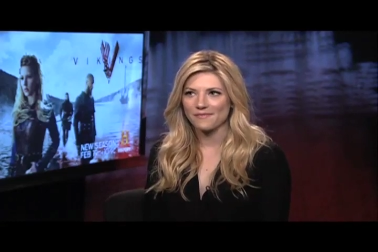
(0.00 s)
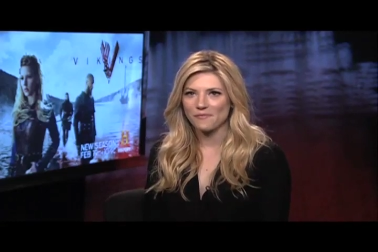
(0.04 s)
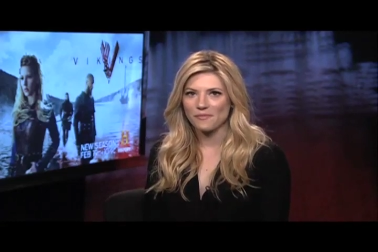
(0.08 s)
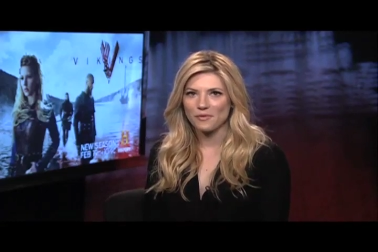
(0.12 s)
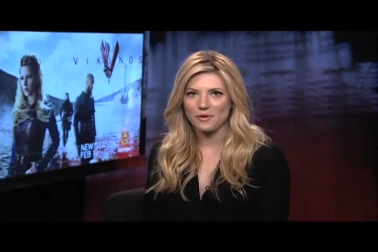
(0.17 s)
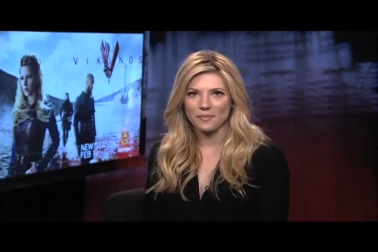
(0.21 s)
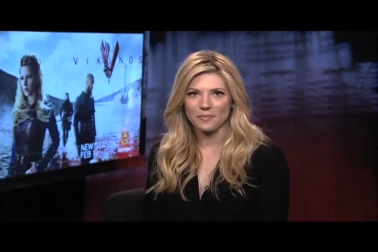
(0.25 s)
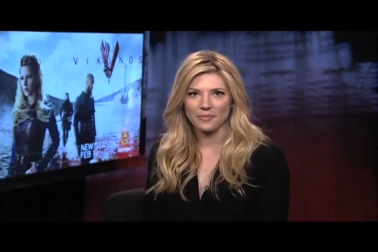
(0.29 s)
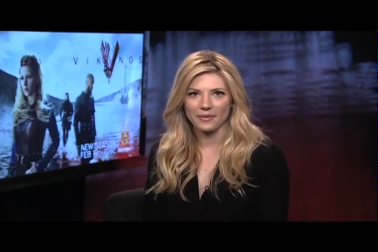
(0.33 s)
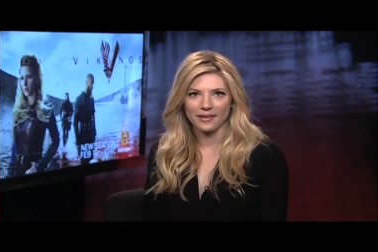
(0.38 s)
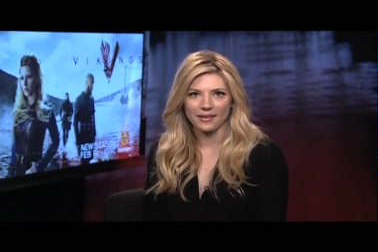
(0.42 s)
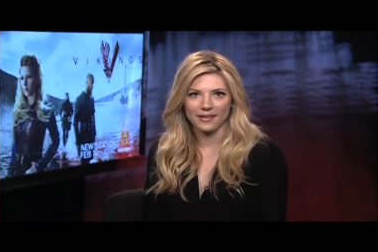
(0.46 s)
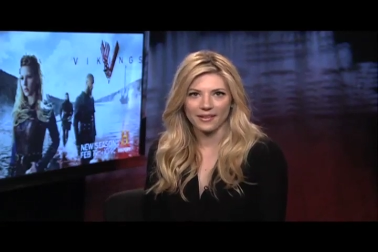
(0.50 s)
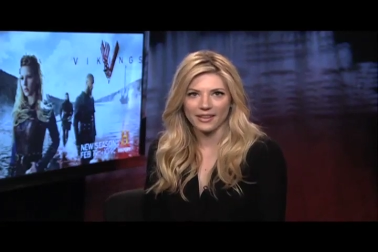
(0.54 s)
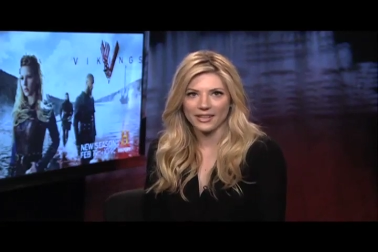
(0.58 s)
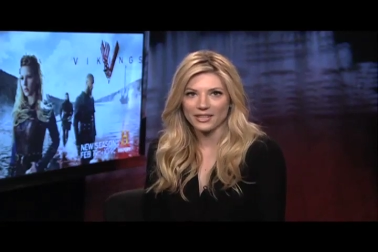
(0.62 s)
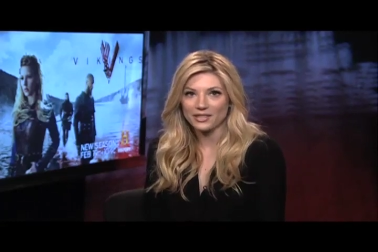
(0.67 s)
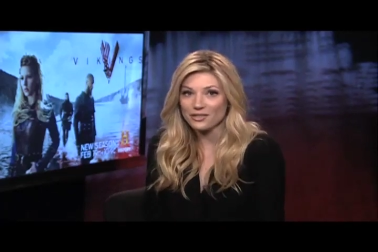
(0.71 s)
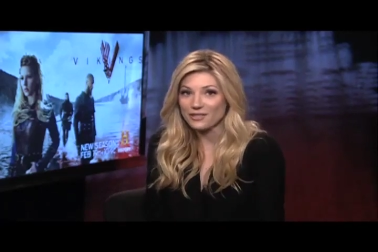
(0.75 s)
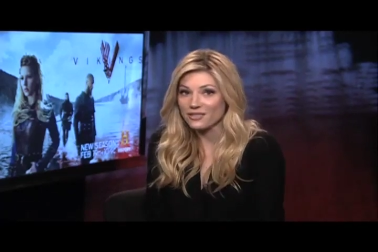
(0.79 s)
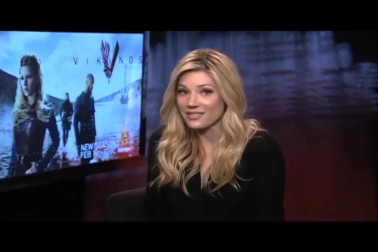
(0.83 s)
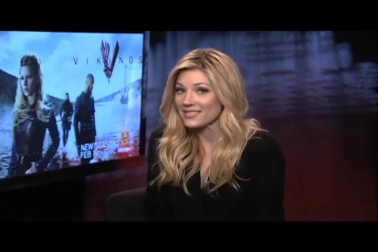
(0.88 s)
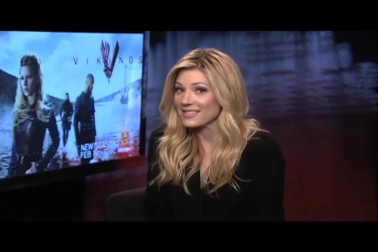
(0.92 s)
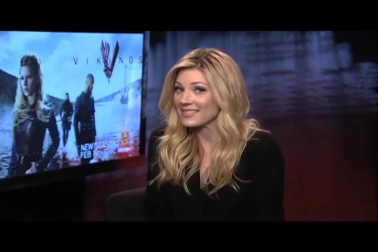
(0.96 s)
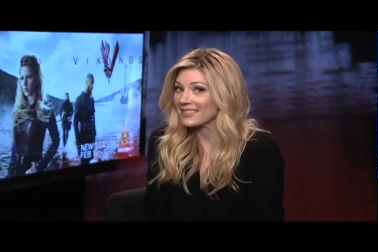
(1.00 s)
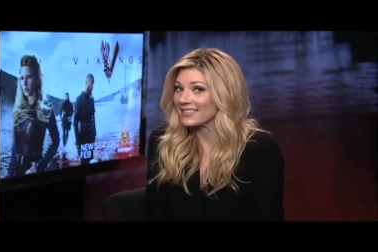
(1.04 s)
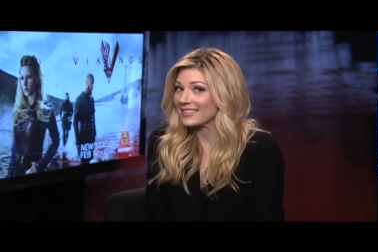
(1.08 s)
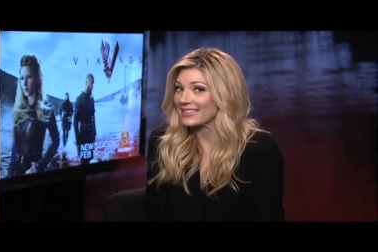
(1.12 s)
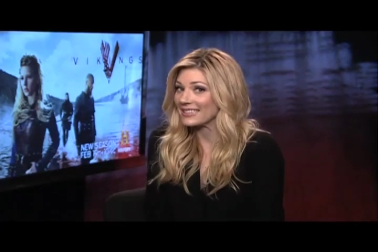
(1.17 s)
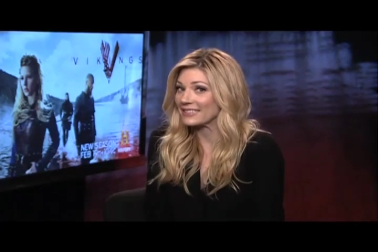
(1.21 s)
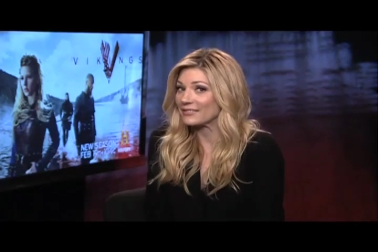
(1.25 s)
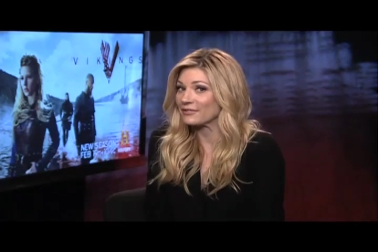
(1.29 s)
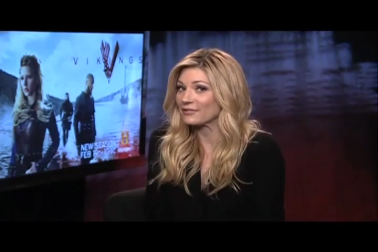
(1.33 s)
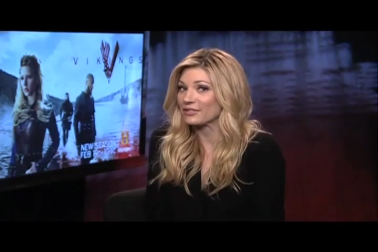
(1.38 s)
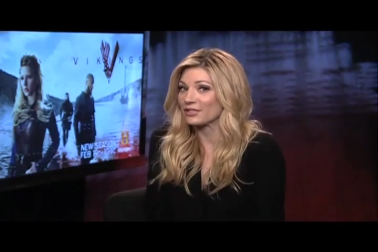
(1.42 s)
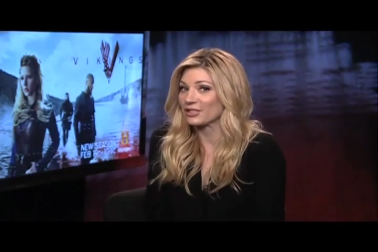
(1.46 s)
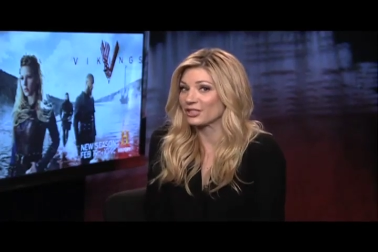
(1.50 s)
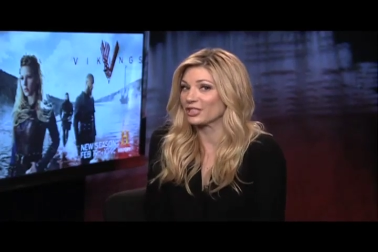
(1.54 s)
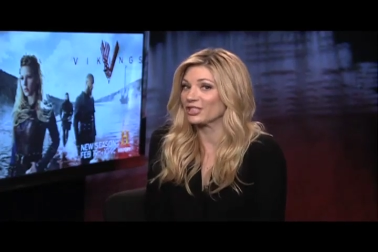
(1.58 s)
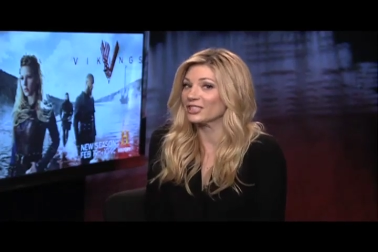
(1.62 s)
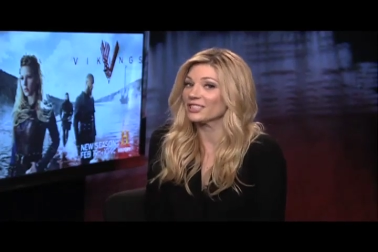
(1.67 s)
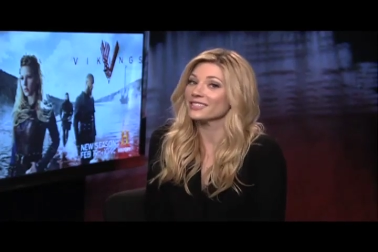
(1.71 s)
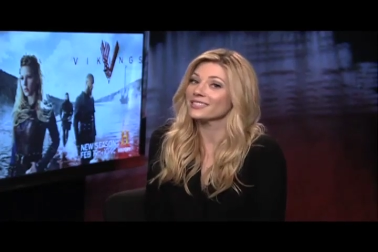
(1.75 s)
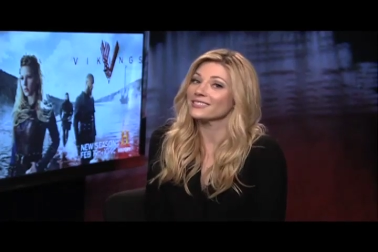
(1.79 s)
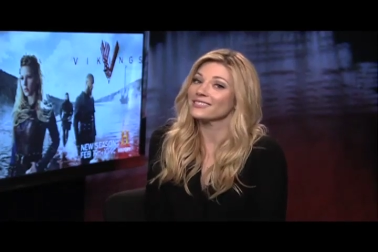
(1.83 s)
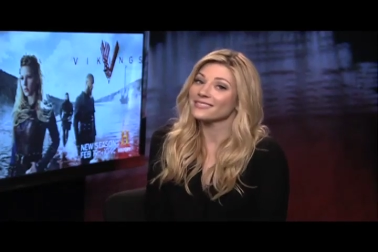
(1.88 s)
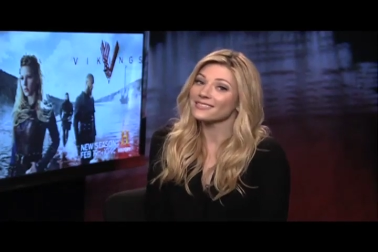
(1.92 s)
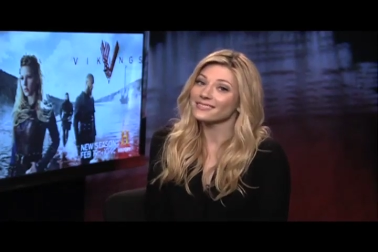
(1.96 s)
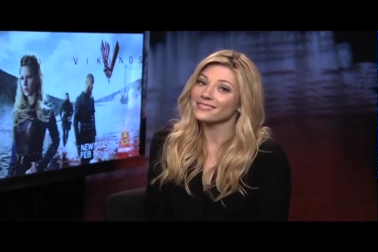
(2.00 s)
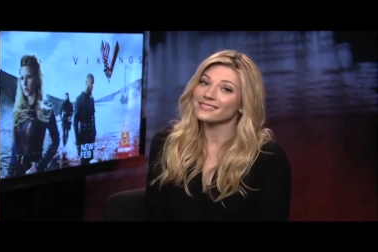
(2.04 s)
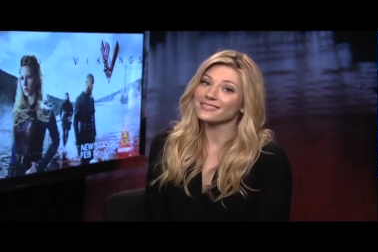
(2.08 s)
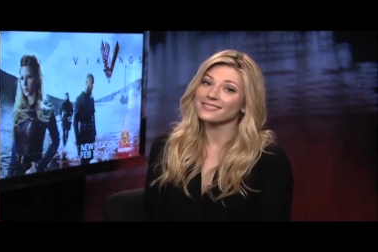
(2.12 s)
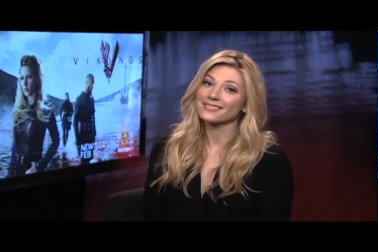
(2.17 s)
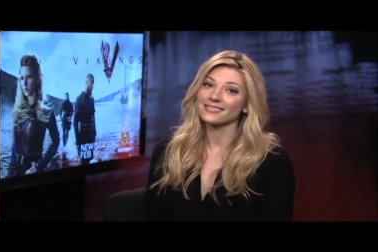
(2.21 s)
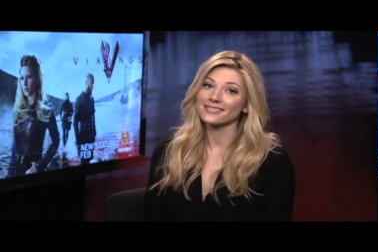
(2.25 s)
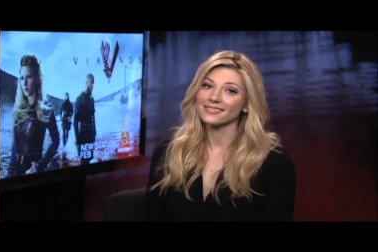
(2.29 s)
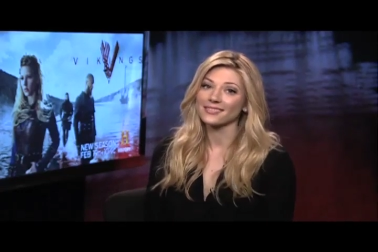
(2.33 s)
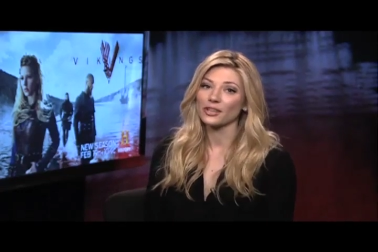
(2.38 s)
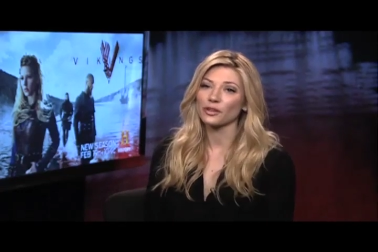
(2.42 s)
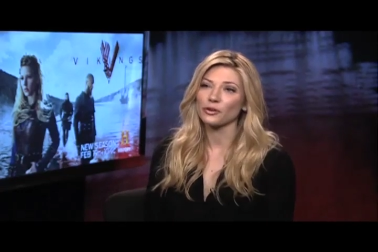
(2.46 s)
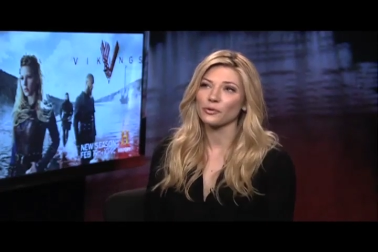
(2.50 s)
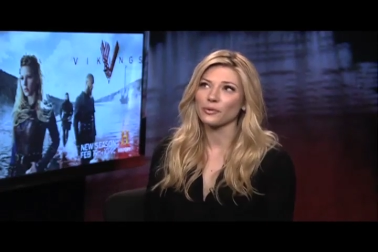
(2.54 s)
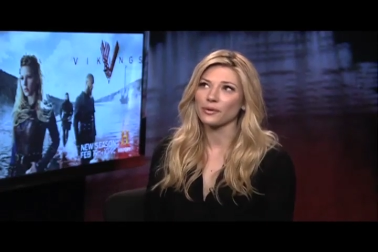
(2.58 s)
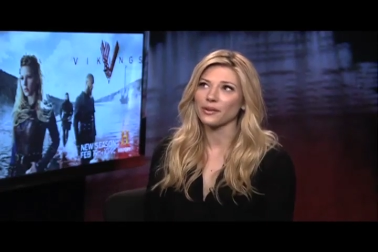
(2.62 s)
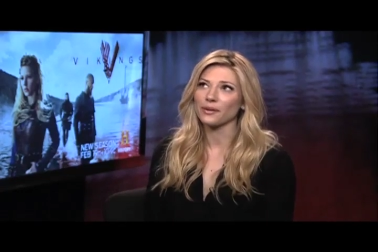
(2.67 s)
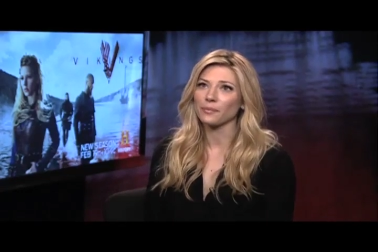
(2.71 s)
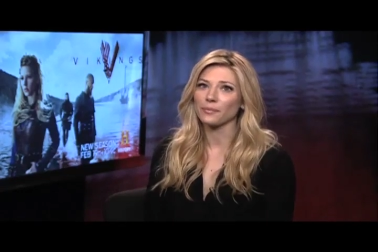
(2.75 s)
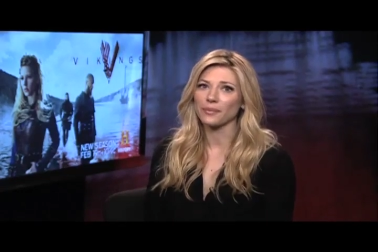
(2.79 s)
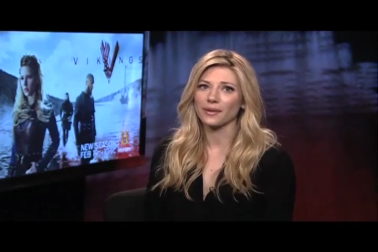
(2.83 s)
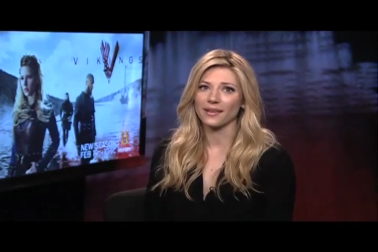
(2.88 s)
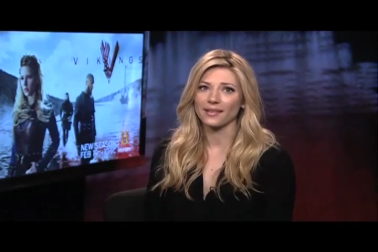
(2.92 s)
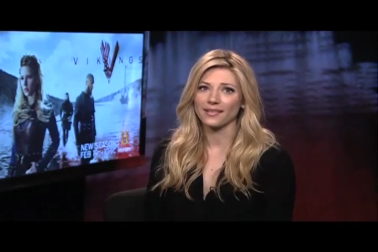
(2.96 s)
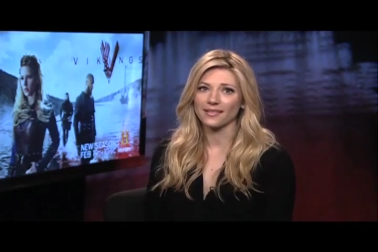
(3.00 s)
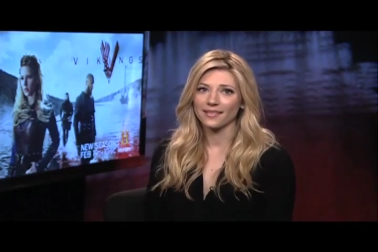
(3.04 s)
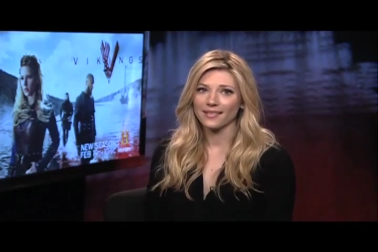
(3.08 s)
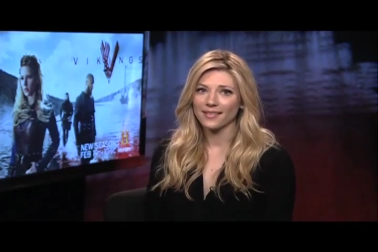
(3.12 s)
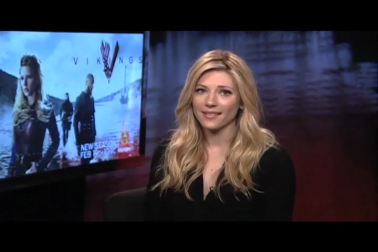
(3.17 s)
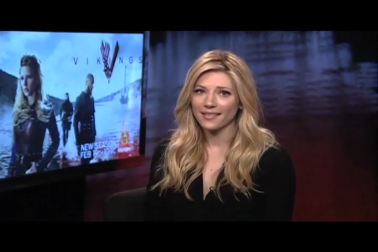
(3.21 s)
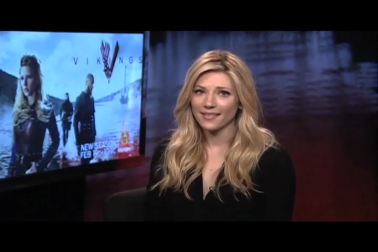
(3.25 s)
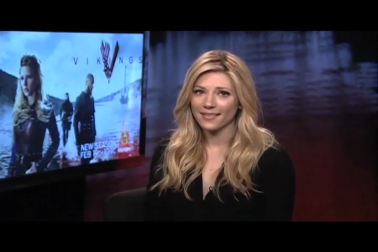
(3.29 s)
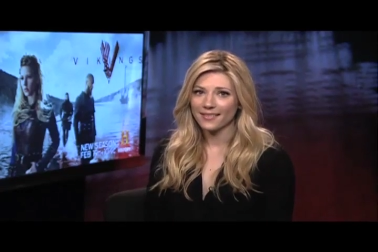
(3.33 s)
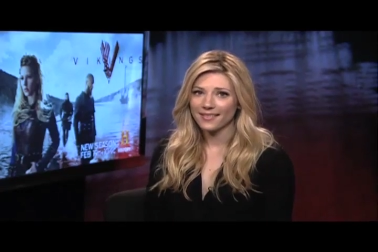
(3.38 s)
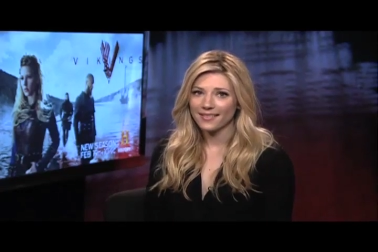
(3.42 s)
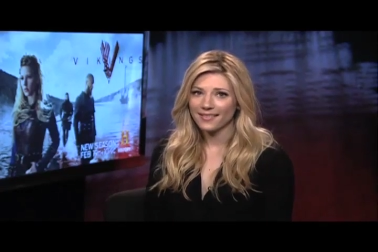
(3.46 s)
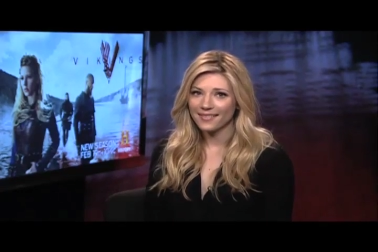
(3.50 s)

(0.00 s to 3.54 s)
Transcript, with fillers: would be interested in for sure. Who wouldn't be? Well,